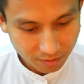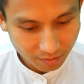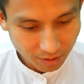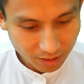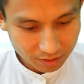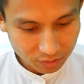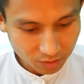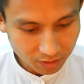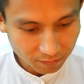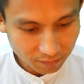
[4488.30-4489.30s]
Minus
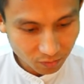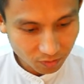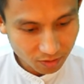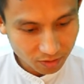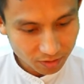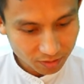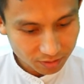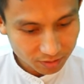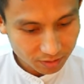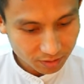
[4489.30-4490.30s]
24
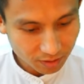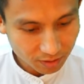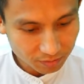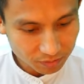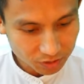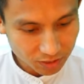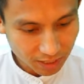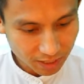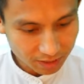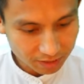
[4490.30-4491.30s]

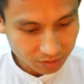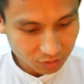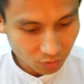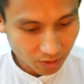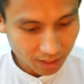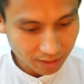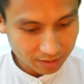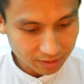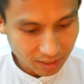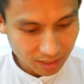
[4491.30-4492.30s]
sine squared
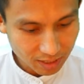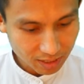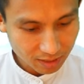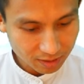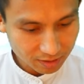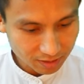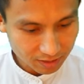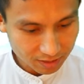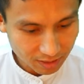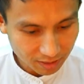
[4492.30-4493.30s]
t
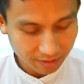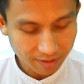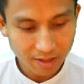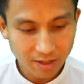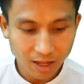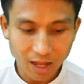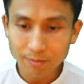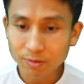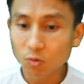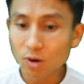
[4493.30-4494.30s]
dt.
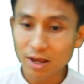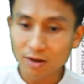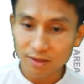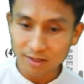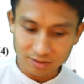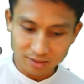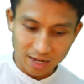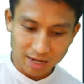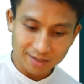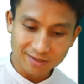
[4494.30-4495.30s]
I'm aware that the
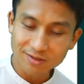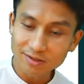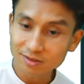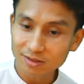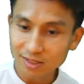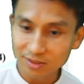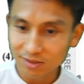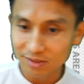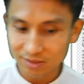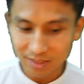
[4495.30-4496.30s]
sign isn't
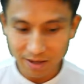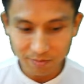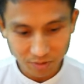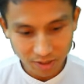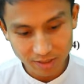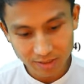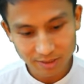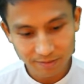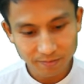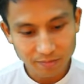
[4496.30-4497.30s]
the same, but
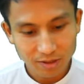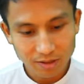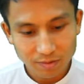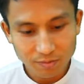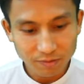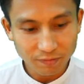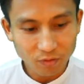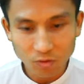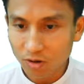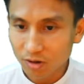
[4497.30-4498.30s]

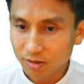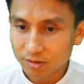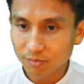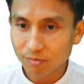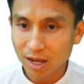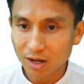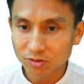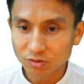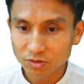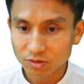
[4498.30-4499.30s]
before the
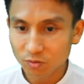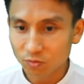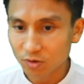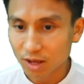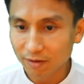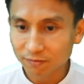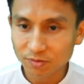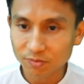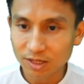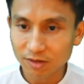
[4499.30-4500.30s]
bounds will have to
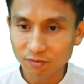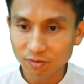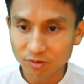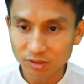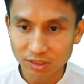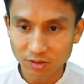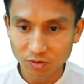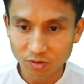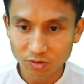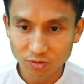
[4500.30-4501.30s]
be from
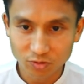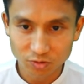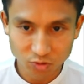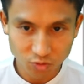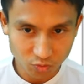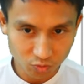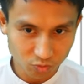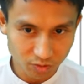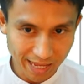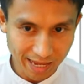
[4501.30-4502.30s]
0 to
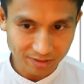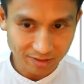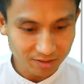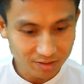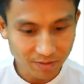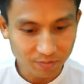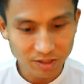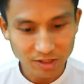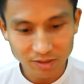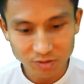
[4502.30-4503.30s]
the x-intercept here.